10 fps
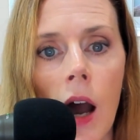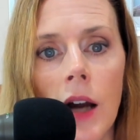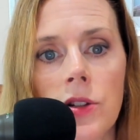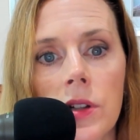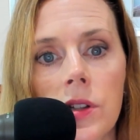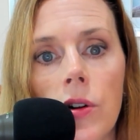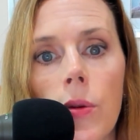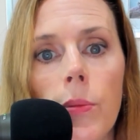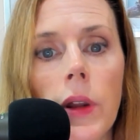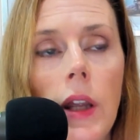I just
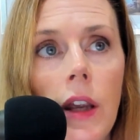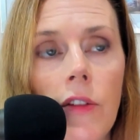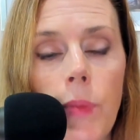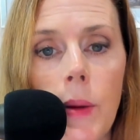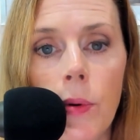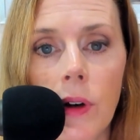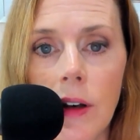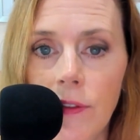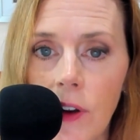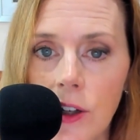don't believe people
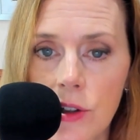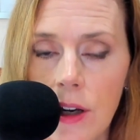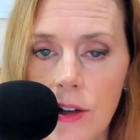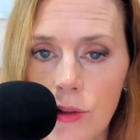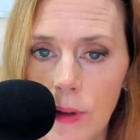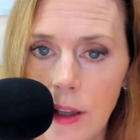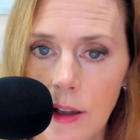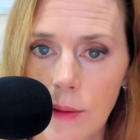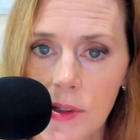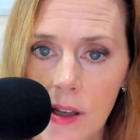can affect change
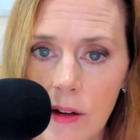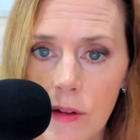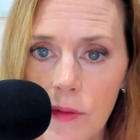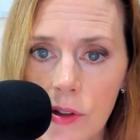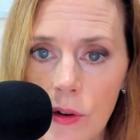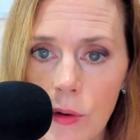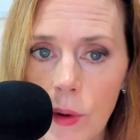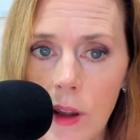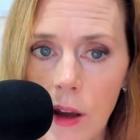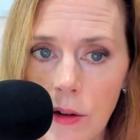within themselves or
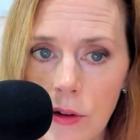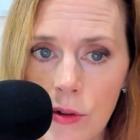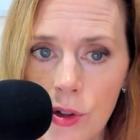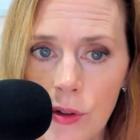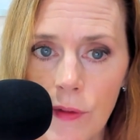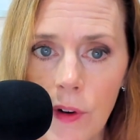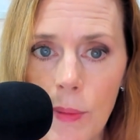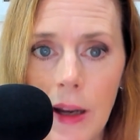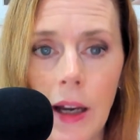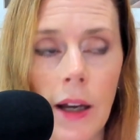with others
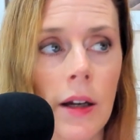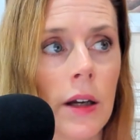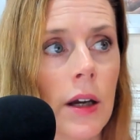from a